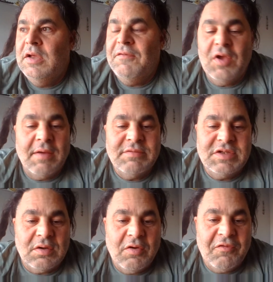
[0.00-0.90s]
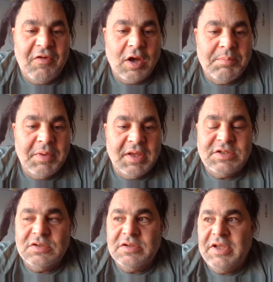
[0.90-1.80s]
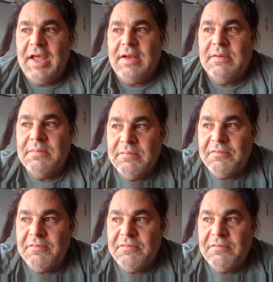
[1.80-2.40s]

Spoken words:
if you have 0 fog bix, you'll get